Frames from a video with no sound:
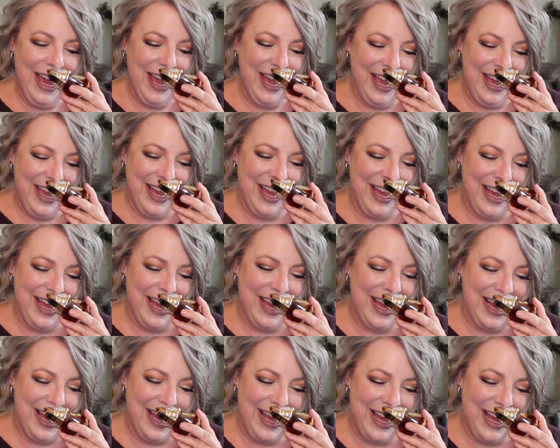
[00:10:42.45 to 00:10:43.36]

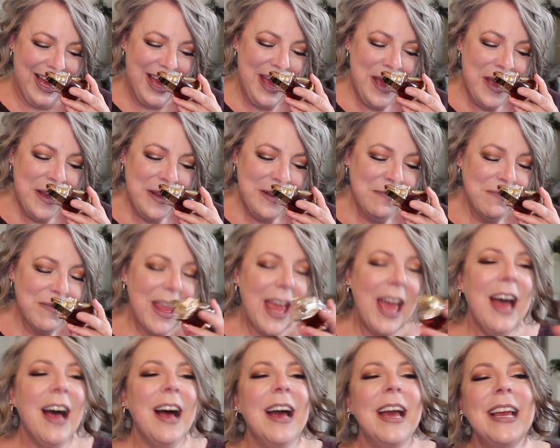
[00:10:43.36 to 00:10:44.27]

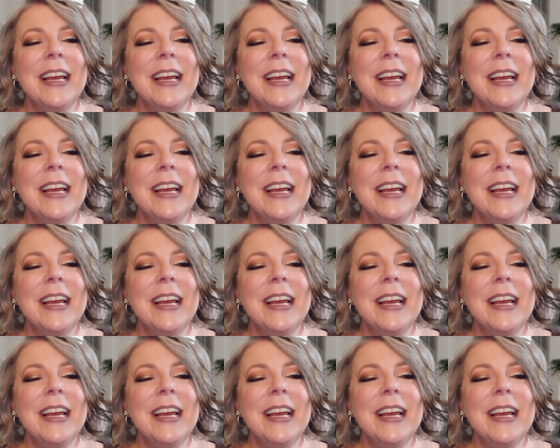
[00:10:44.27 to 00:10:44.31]
uh,